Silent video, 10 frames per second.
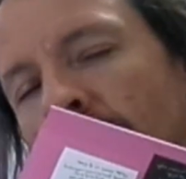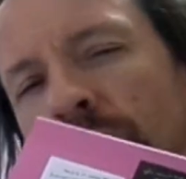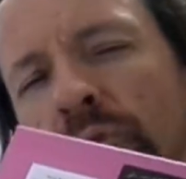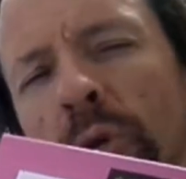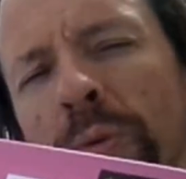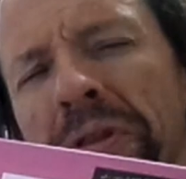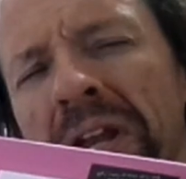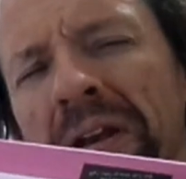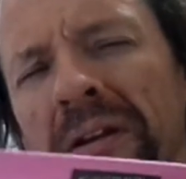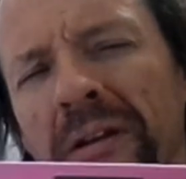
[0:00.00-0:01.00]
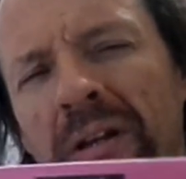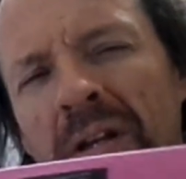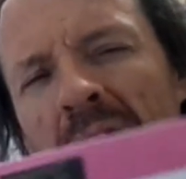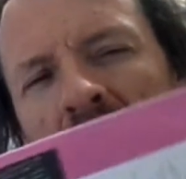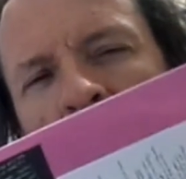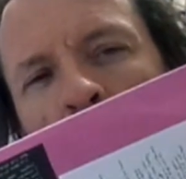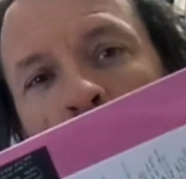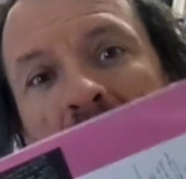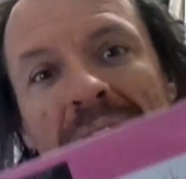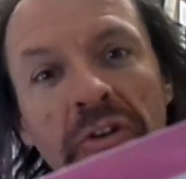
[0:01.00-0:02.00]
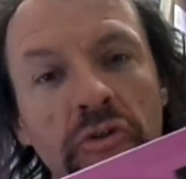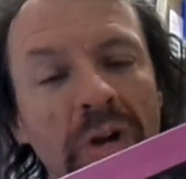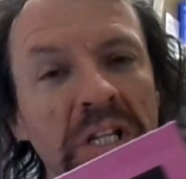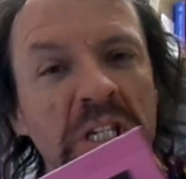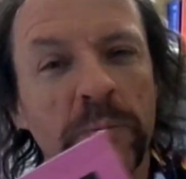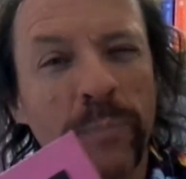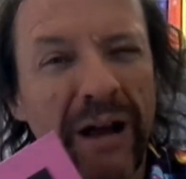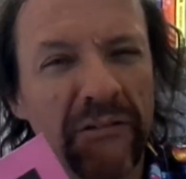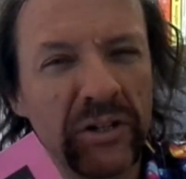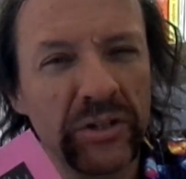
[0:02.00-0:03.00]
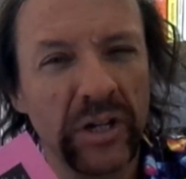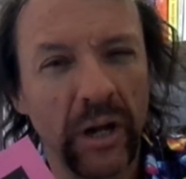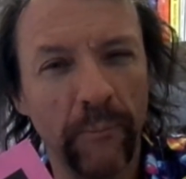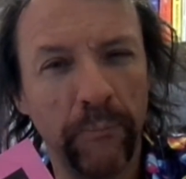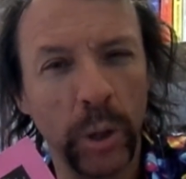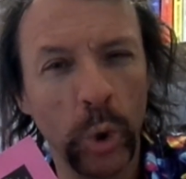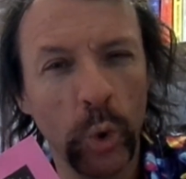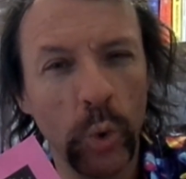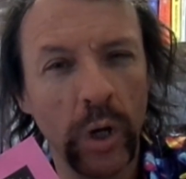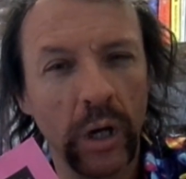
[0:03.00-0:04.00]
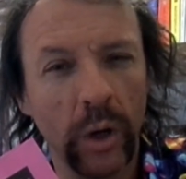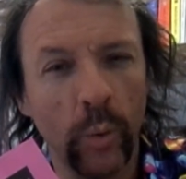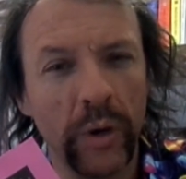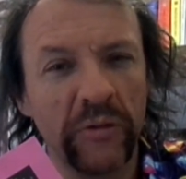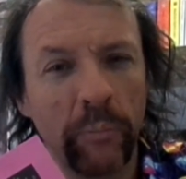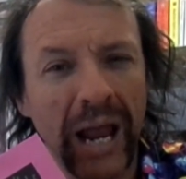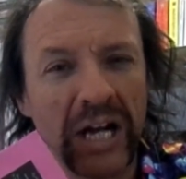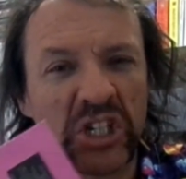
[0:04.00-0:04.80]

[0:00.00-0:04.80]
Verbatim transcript: So within, we have a transparent blue with black